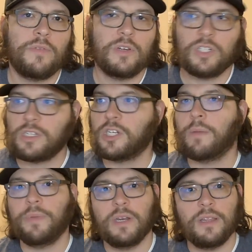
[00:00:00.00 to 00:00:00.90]
If you're just
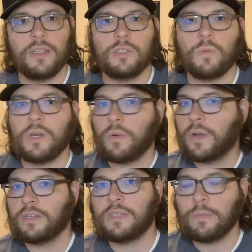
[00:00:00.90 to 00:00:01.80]
jumping into this one, you
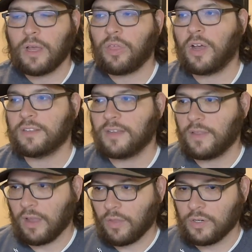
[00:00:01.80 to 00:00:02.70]
want to see my thoughts
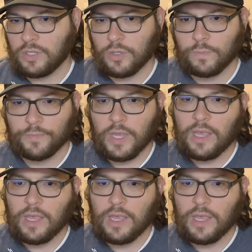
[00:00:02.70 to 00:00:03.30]
on the other two.